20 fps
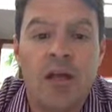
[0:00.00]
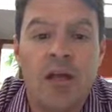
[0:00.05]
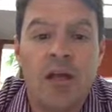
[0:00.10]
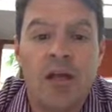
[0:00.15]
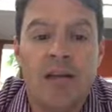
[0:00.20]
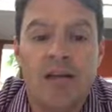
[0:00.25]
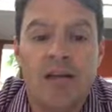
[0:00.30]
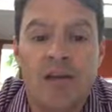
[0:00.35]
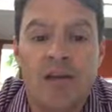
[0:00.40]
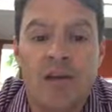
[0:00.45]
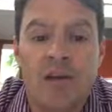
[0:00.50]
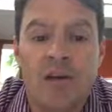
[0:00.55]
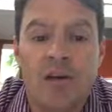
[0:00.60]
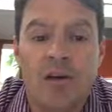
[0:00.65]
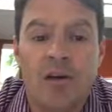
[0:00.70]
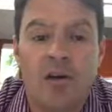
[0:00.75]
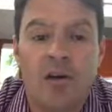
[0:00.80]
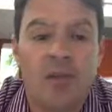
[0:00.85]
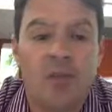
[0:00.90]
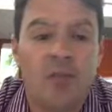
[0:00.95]
And
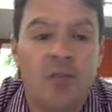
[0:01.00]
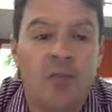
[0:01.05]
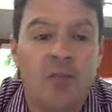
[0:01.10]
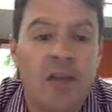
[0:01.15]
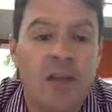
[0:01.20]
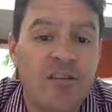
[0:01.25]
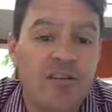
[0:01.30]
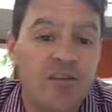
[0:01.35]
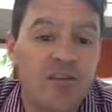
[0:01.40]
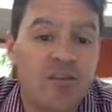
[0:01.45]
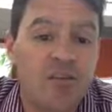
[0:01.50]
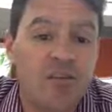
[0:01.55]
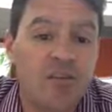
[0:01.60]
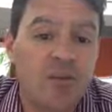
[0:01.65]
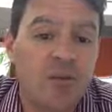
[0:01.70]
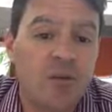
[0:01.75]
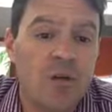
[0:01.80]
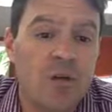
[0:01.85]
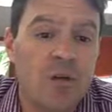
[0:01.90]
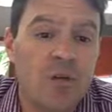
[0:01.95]
so we're asking just
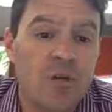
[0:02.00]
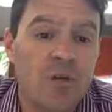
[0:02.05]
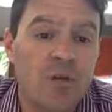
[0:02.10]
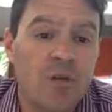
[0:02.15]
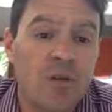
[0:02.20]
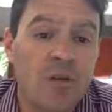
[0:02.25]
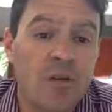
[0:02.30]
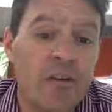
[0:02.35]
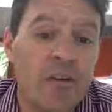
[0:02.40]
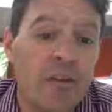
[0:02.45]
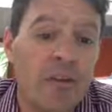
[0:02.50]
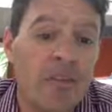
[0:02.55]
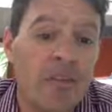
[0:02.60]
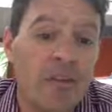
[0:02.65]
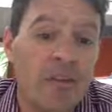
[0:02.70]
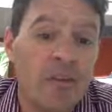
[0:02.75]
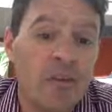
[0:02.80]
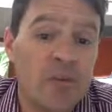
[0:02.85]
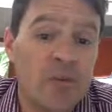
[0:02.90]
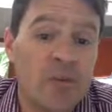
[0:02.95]
two questions. What are the
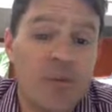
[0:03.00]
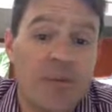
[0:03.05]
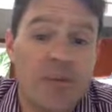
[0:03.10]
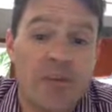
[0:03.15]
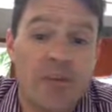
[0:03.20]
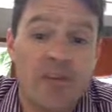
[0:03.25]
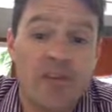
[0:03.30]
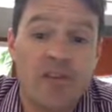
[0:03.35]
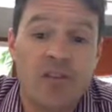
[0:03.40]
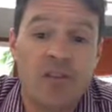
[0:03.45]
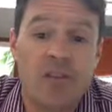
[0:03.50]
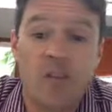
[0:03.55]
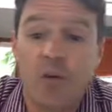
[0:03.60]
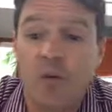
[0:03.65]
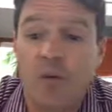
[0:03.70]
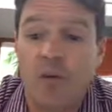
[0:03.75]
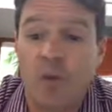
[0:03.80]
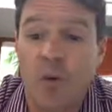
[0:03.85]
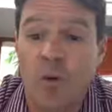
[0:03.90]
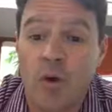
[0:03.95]
examples of things you do
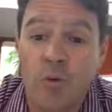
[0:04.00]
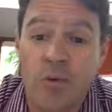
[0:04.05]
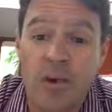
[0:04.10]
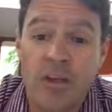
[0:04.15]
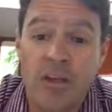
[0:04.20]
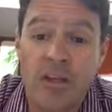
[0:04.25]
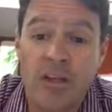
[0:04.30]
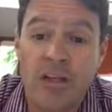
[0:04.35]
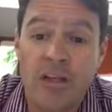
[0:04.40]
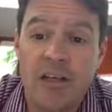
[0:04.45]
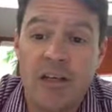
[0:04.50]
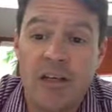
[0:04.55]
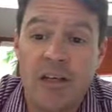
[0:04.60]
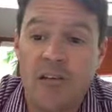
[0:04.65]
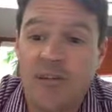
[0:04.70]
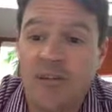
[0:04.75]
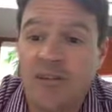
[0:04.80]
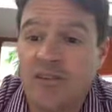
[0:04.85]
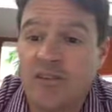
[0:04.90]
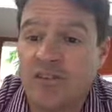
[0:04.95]
with one-way media,
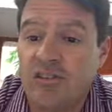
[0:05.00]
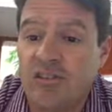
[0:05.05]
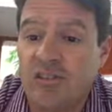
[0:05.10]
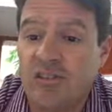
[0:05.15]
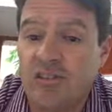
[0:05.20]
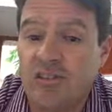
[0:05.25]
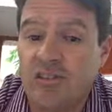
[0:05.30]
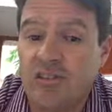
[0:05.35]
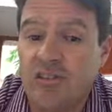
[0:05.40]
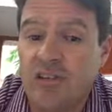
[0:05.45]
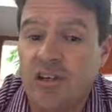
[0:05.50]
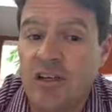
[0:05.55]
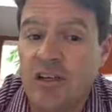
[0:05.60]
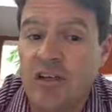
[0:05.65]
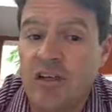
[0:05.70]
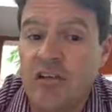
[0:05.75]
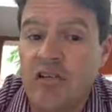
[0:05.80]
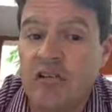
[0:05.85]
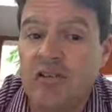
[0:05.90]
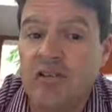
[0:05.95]
such as TVs or
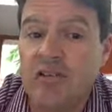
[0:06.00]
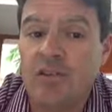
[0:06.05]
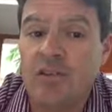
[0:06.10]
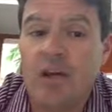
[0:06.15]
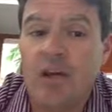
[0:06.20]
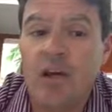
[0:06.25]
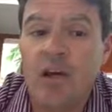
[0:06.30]
radios?